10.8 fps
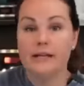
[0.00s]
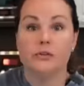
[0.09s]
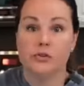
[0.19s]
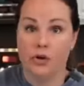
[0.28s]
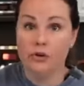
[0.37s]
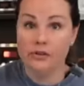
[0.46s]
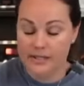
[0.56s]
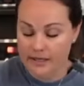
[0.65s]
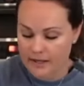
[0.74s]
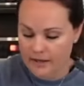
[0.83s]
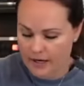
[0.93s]
and
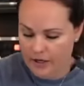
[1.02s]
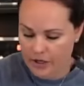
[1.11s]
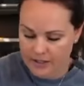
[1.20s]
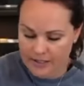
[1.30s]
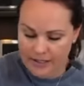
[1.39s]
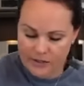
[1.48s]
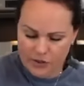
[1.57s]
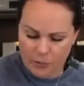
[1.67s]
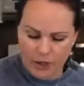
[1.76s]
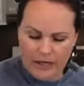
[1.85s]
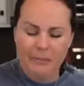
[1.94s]
salt that I cooked it in.
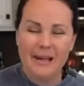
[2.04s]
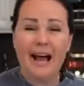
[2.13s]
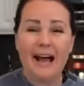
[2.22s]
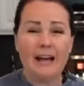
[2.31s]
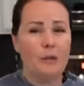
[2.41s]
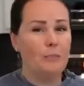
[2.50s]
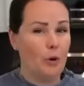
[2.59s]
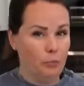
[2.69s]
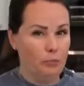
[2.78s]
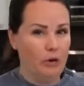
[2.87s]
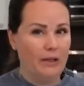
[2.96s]
So we're gonna be adding
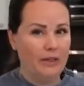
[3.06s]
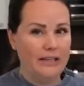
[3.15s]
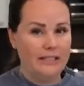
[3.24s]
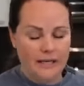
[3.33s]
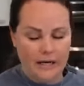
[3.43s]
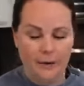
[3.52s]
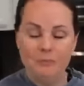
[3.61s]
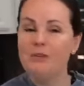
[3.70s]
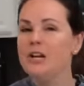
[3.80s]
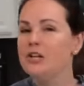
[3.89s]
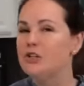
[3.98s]
bone broth into
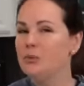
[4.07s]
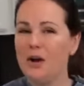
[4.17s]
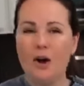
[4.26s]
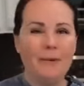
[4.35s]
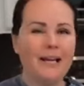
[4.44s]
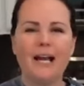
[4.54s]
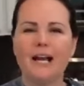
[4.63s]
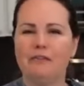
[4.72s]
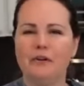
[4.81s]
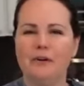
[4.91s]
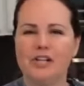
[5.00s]
here. So we are making
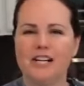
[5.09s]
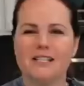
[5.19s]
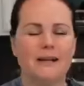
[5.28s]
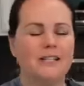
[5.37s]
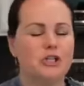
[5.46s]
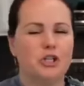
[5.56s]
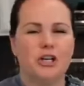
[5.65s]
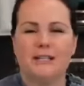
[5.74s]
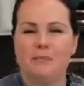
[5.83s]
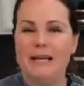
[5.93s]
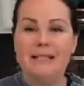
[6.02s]
a few adjustments
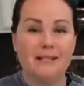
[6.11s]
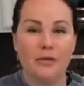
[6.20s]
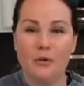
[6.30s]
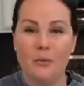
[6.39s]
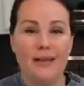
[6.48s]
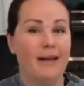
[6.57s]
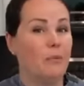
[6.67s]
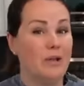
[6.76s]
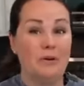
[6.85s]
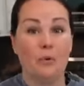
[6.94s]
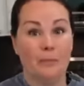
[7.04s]
just based on the way that
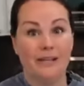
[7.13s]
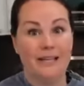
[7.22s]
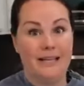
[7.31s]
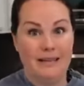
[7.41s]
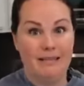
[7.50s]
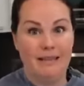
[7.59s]
we normally eat